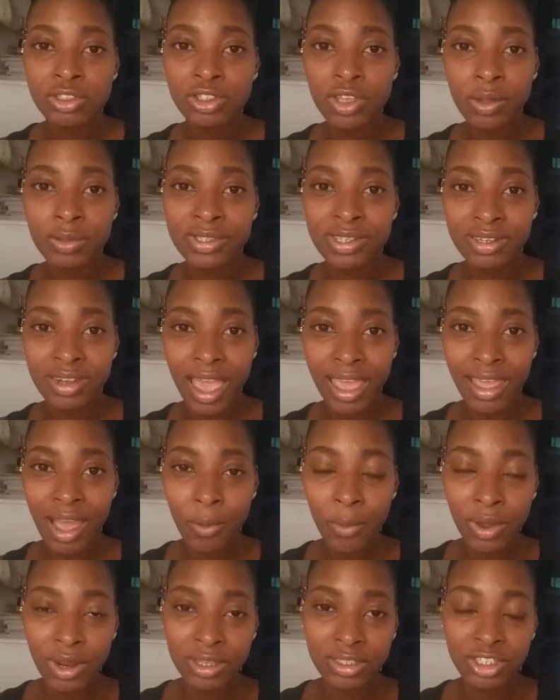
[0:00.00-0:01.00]
So today
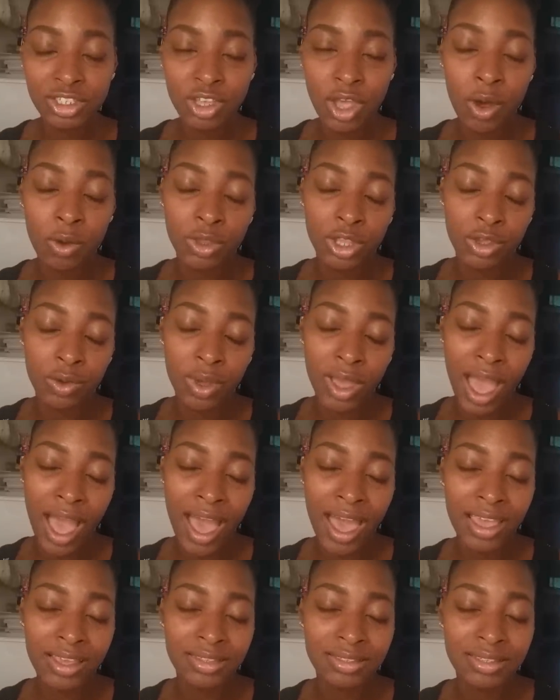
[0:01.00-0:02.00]
I want to tell you
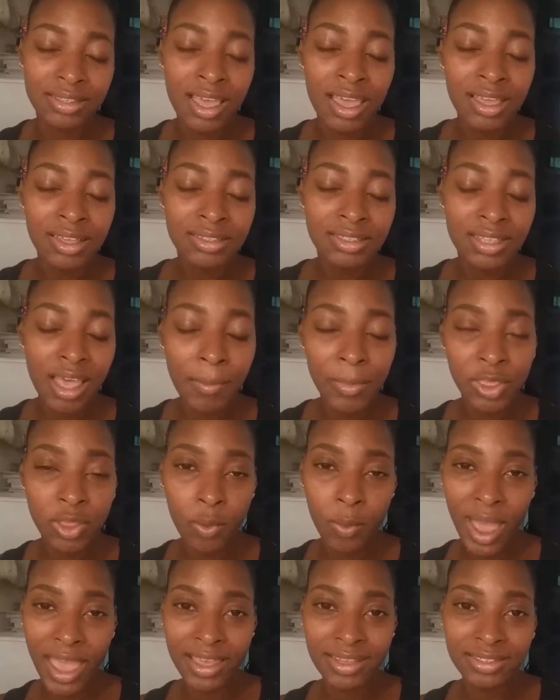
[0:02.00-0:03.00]
guys some
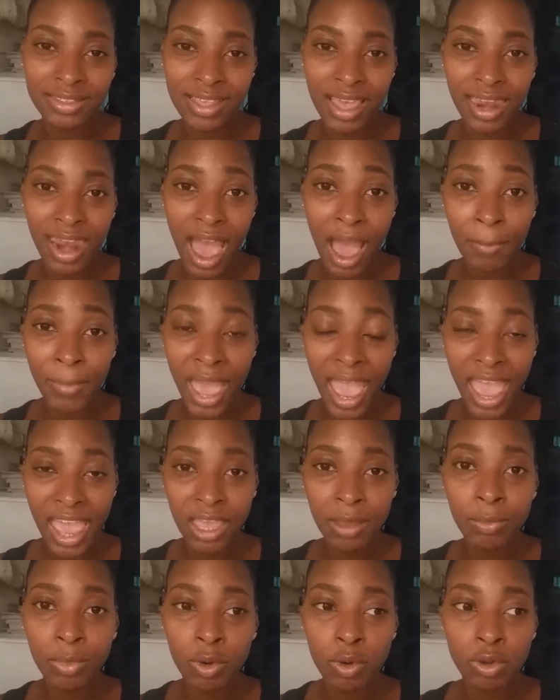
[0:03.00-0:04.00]
of the ways that I'm
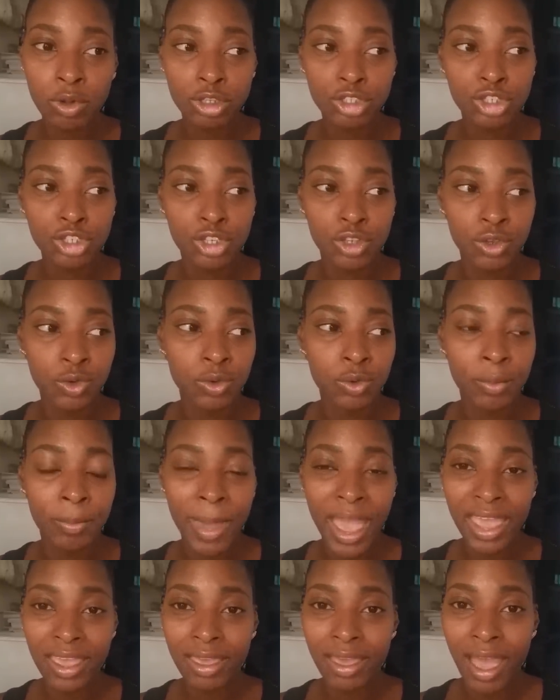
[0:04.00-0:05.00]
able to
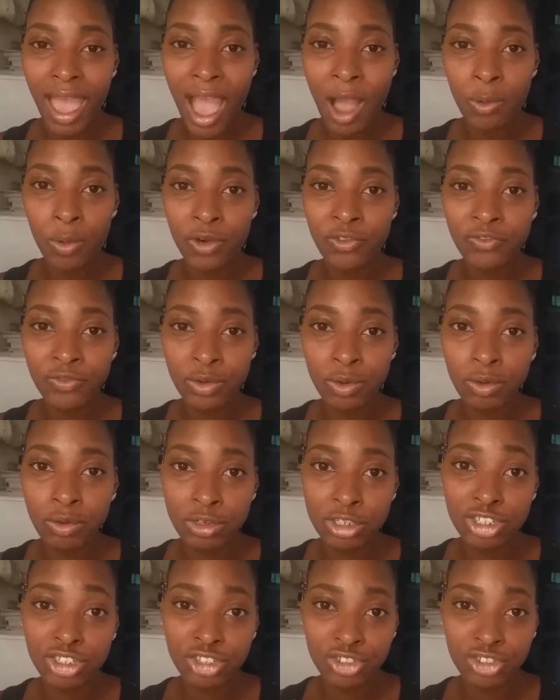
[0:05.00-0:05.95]
make our food